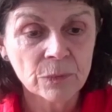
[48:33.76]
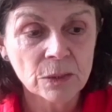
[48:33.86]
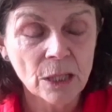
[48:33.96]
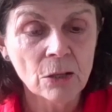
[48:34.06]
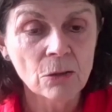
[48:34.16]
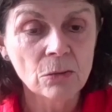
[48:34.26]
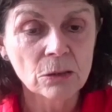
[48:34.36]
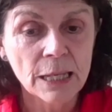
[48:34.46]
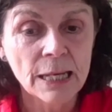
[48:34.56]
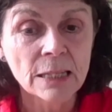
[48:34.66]
So
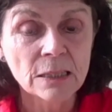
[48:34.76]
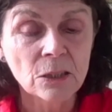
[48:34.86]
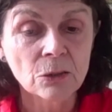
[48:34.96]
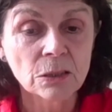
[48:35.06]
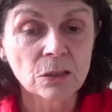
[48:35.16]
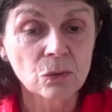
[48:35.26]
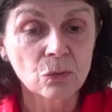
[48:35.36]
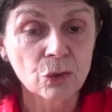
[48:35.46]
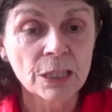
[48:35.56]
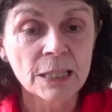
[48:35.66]
it's
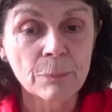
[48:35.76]
really